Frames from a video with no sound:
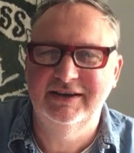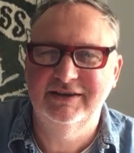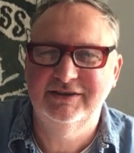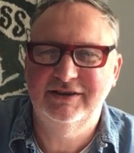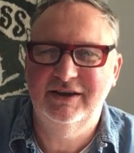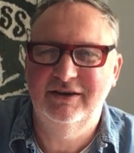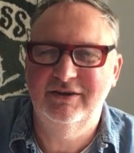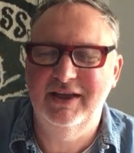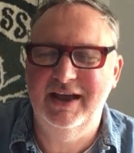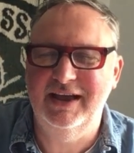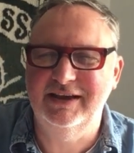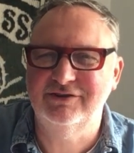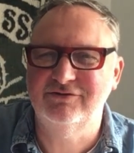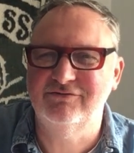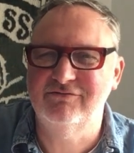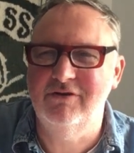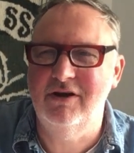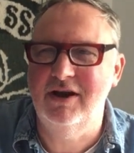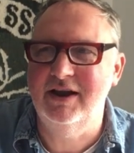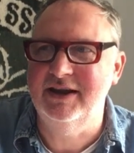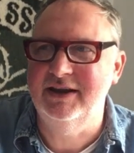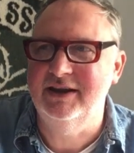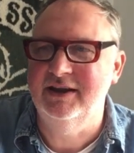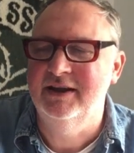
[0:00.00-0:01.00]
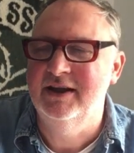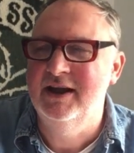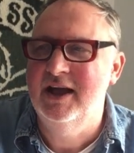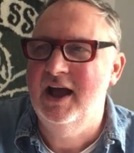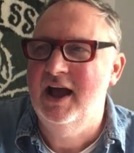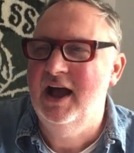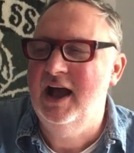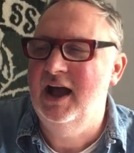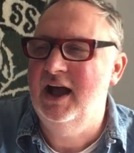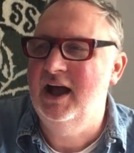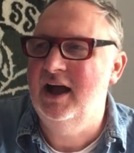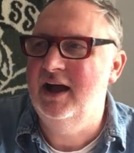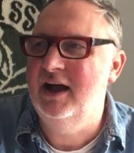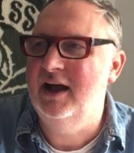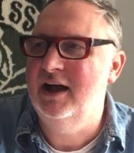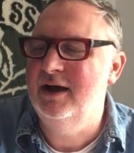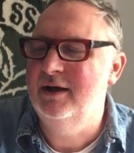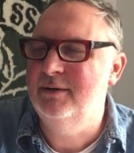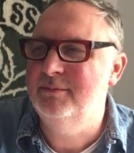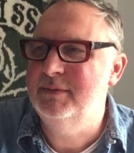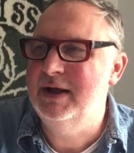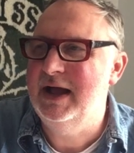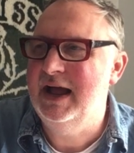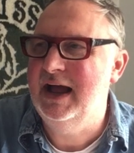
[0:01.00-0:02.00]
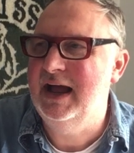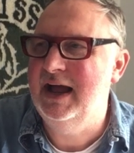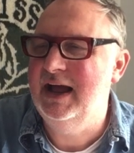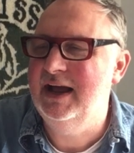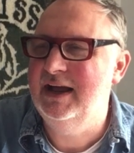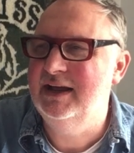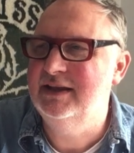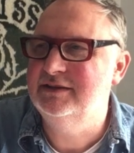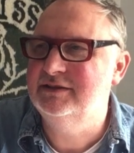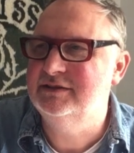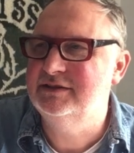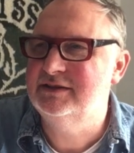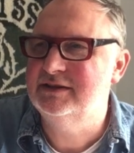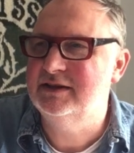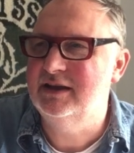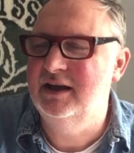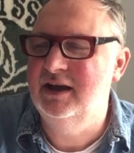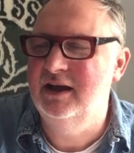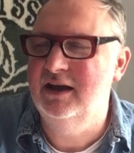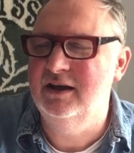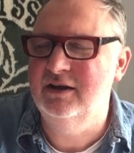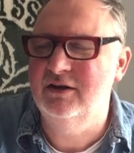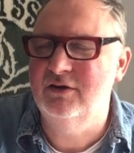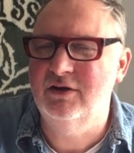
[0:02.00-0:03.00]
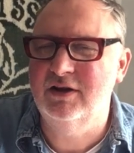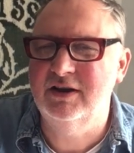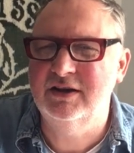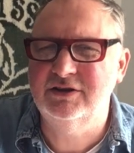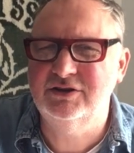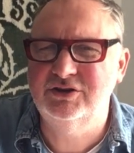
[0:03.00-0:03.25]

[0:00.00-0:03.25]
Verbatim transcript: So that's great. Um, and uh,